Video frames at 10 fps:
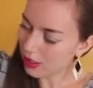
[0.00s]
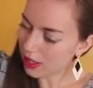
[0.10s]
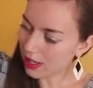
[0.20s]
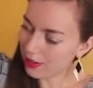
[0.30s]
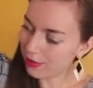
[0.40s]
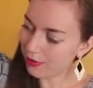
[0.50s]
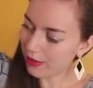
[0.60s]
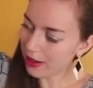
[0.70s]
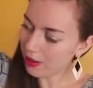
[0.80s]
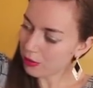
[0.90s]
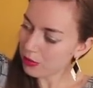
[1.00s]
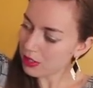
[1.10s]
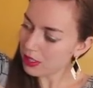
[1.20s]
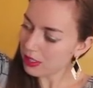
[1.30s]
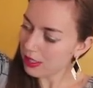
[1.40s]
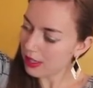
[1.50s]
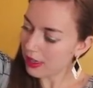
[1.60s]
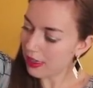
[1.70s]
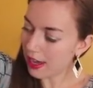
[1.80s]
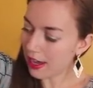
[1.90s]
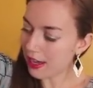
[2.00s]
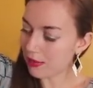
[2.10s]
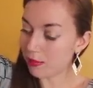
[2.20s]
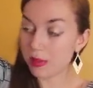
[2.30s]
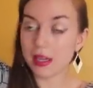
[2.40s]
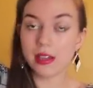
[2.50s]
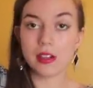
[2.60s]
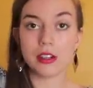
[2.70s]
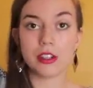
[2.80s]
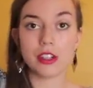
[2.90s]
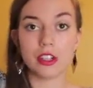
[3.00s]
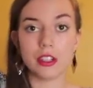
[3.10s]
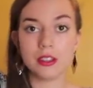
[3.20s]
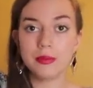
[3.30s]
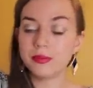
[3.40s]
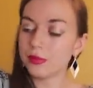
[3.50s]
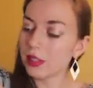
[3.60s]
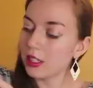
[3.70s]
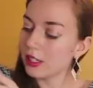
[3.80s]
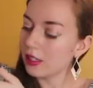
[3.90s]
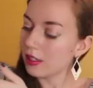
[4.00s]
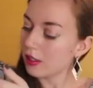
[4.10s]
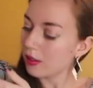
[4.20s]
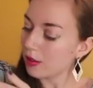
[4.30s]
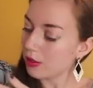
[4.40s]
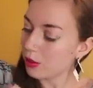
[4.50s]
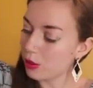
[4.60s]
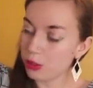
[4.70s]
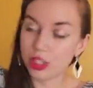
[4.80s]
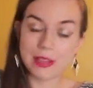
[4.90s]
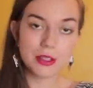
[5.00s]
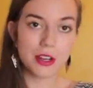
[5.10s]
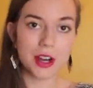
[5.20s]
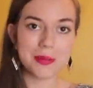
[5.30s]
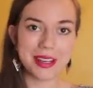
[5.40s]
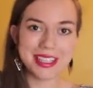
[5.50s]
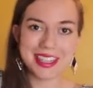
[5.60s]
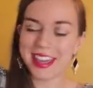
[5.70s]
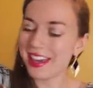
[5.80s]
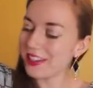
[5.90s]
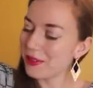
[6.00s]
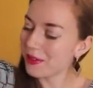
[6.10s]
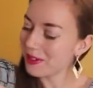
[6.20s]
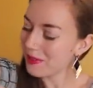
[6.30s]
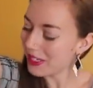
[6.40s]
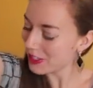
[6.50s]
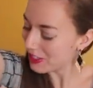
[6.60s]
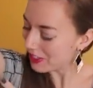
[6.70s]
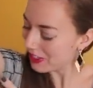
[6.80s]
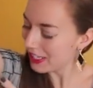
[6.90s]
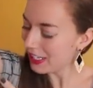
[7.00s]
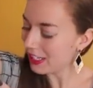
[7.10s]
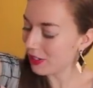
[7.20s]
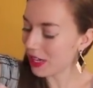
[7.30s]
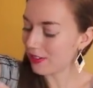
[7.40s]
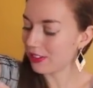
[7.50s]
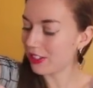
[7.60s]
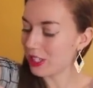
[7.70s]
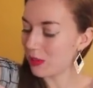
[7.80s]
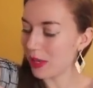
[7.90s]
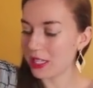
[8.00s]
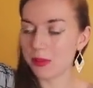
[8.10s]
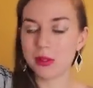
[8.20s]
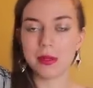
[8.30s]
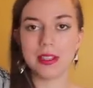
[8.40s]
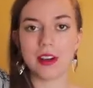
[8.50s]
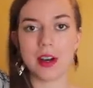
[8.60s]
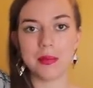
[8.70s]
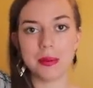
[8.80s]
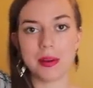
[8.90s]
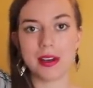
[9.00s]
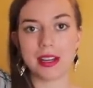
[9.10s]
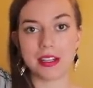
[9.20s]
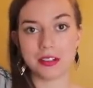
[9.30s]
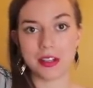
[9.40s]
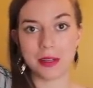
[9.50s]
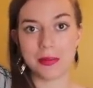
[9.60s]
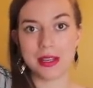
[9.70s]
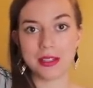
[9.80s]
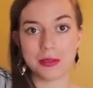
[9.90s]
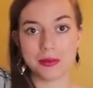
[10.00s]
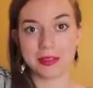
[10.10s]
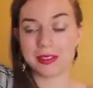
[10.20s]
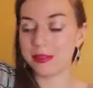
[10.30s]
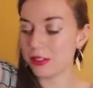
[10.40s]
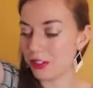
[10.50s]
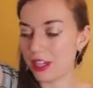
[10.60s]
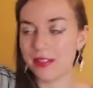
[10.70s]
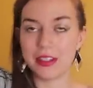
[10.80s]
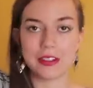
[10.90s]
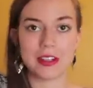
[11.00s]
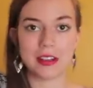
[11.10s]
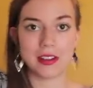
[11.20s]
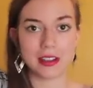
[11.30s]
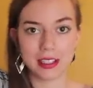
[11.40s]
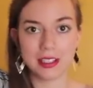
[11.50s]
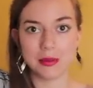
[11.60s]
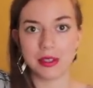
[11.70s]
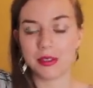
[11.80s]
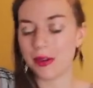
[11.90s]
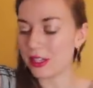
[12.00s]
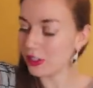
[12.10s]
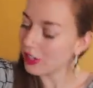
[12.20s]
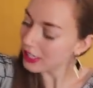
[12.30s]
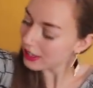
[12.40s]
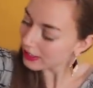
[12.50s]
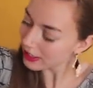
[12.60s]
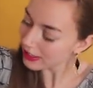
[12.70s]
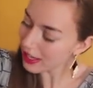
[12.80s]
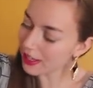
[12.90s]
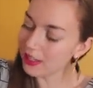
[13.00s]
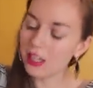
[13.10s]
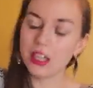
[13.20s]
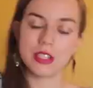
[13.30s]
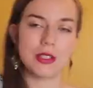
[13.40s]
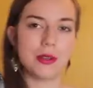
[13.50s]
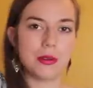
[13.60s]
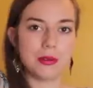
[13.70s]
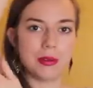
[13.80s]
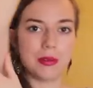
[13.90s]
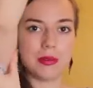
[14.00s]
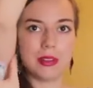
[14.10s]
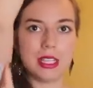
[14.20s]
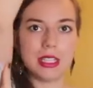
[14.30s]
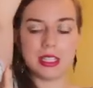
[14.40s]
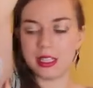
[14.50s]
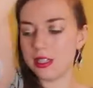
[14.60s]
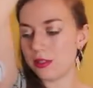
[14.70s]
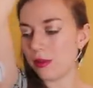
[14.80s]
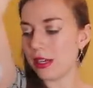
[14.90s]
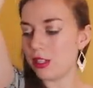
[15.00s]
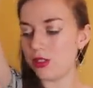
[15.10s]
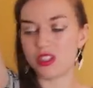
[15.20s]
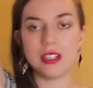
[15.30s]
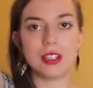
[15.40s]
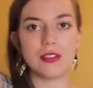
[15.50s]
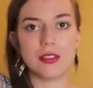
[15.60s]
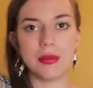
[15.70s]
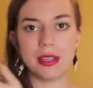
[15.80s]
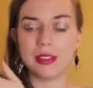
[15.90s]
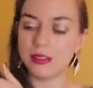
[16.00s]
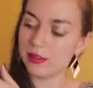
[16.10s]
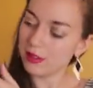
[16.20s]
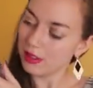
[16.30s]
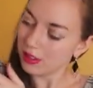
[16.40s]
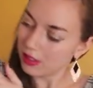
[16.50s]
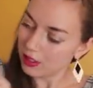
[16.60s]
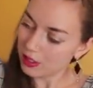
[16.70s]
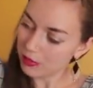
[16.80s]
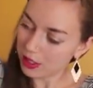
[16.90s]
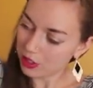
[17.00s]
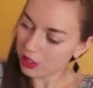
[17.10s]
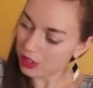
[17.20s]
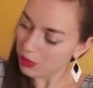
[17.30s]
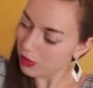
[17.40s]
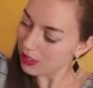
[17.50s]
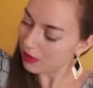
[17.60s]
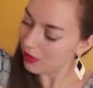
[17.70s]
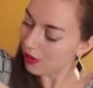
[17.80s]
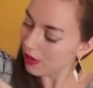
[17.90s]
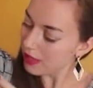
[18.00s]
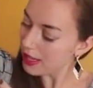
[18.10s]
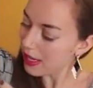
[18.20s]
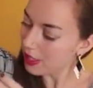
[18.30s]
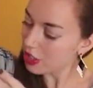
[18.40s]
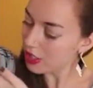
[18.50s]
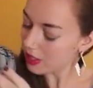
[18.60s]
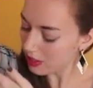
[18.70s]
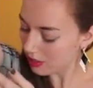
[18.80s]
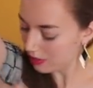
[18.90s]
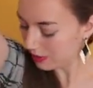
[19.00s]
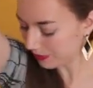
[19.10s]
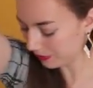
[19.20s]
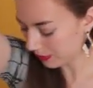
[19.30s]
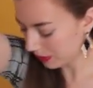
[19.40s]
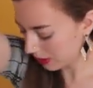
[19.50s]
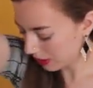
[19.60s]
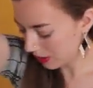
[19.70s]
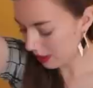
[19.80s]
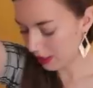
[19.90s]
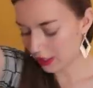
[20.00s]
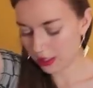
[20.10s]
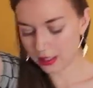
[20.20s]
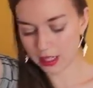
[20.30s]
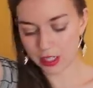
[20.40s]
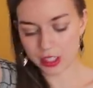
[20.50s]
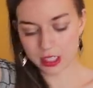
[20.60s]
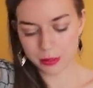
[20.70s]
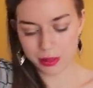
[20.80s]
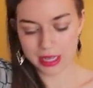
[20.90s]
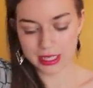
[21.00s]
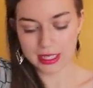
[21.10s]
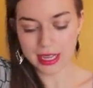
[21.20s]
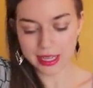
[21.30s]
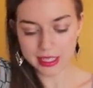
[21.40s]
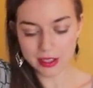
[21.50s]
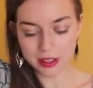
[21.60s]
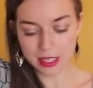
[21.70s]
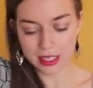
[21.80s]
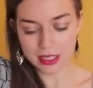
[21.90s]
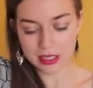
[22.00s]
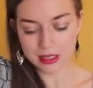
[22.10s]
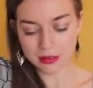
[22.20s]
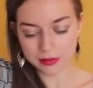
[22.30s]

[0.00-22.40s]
I've found that being a girl who shaves her armpits, that you want to make sure that you have a good space between the Omnipod and your armpit, so like when you're shaving, you're not knocking it with your razor or anything like that. So this distance away is usually good for me. Make sure you smooth down all the edges. Now you're going to press next on this.